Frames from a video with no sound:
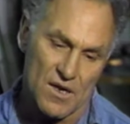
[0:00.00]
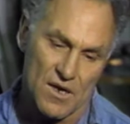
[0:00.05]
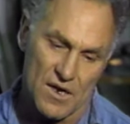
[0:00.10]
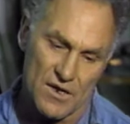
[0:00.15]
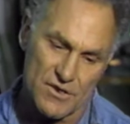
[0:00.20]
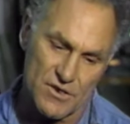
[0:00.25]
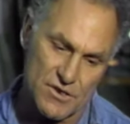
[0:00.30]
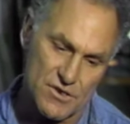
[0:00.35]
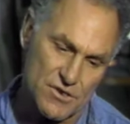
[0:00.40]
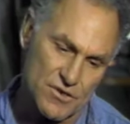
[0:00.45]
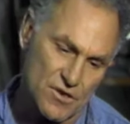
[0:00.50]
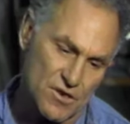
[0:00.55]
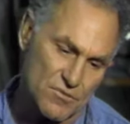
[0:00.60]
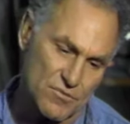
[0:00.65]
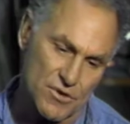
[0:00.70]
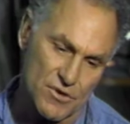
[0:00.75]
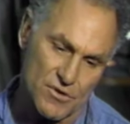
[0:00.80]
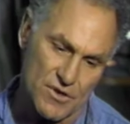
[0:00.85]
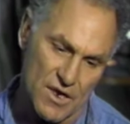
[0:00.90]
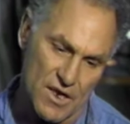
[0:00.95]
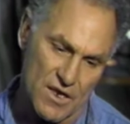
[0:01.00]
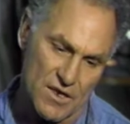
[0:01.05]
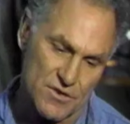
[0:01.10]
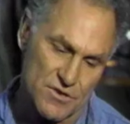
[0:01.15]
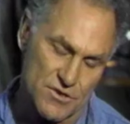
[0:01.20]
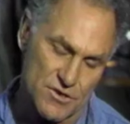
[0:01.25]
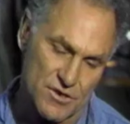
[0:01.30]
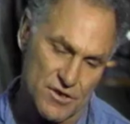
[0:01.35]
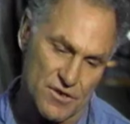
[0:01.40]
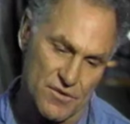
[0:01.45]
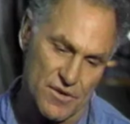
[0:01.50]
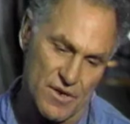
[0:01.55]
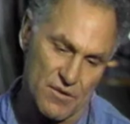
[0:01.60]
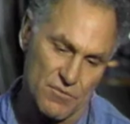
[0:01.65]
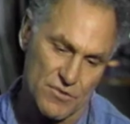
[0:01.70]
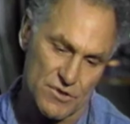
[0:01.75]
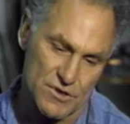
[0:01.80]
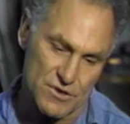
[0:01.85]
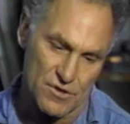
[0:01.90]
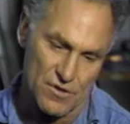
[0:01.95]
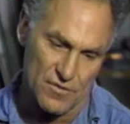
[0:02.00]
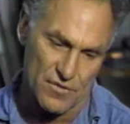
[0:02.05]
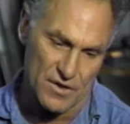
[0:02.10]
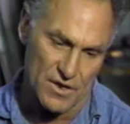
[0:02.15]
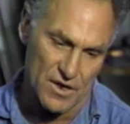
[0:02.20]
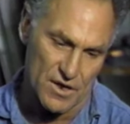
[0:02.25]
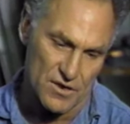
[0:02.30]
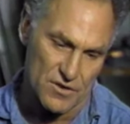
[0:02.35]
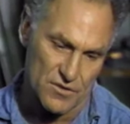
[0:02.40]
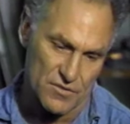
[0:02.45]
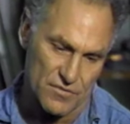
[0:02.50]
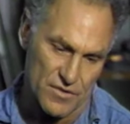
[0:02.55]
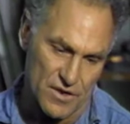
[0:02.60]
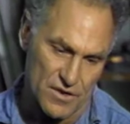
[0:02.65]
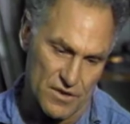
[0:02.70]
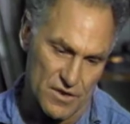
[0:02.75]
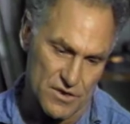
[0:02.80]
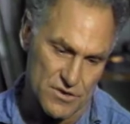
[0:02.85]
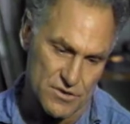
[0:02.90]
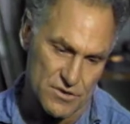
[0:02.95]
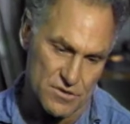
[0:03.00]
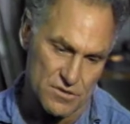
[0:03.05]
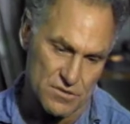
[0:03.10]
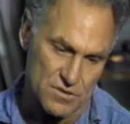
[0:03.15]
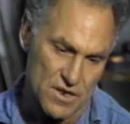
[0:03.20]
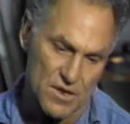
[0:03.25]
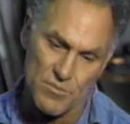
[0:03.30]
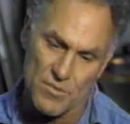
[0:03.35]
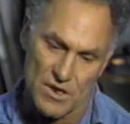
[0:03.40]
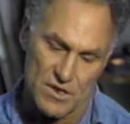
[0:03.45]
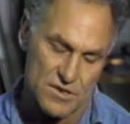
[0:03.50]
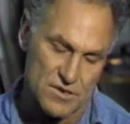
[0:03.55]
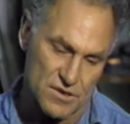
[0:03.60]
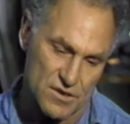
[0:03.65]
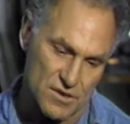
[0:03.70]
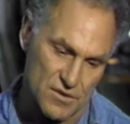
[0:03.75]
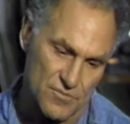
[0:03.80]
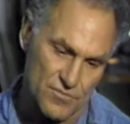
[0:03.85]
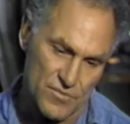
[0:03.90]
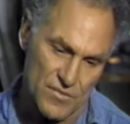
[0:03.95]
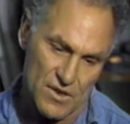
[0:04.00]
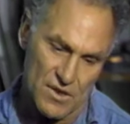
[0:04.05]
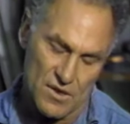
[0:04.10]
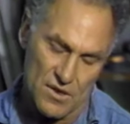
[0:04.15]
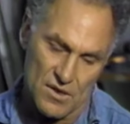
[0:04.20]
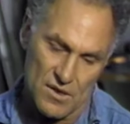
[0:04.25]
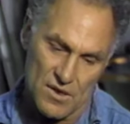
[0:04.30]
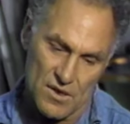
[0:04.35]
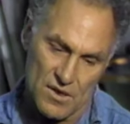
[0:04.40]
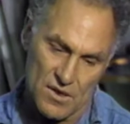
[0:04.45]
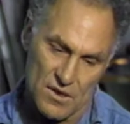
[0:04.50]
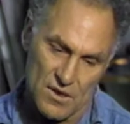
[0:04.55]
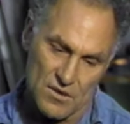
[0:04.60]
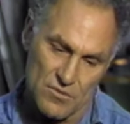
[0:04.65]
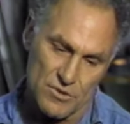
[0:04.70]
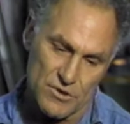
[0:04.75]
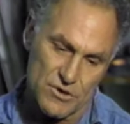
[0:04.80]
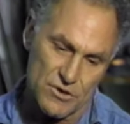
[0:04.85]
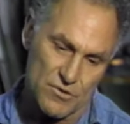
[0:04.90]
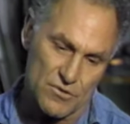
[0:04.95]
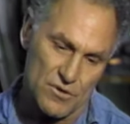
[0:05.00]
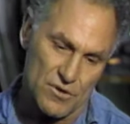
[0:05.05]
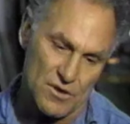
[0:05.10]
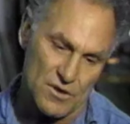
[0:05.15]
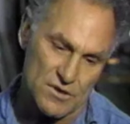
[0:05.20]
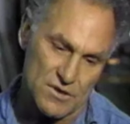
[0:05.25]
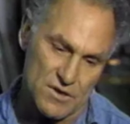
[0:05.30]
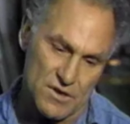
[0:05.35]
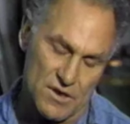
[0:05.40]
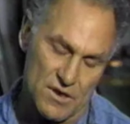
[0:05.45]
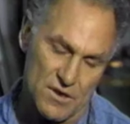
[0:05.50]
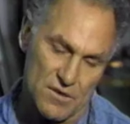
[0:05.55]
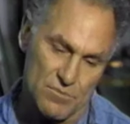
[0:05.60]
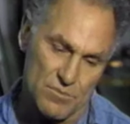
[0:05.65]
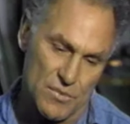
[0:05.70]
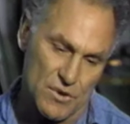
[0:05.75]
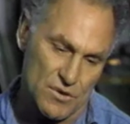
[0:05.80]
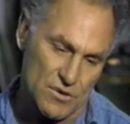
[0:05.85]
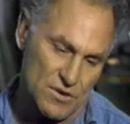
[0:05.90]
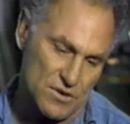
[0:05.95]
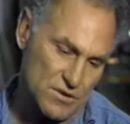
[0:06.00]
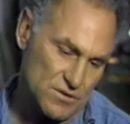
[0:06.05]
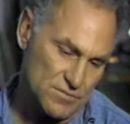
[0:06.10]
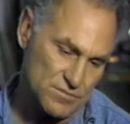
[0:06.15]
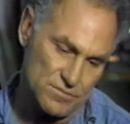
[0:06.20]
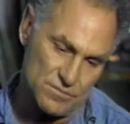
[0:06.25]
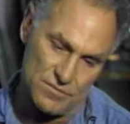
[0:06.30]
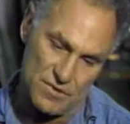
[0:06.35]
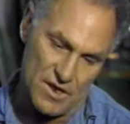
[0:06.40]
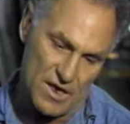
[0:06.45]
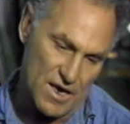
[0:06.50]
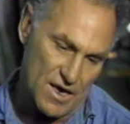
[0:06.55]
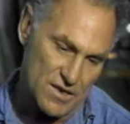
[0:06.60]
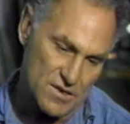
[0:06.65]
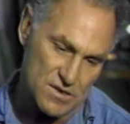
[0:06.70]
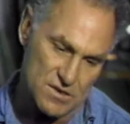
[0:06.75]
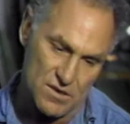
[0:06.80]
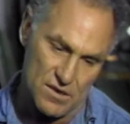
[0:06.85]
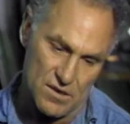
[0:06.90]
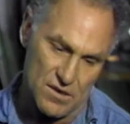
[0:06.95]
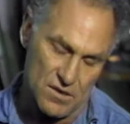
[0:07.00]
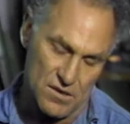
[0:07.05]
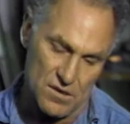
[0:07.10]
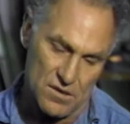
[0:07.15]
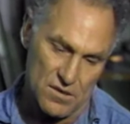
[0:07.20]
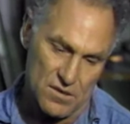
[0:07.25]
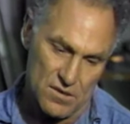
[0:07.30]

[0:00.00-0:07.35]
I just saw a Rodin show at what's called the Cantor Foundation ten minutes ago, which are all done, um, cast done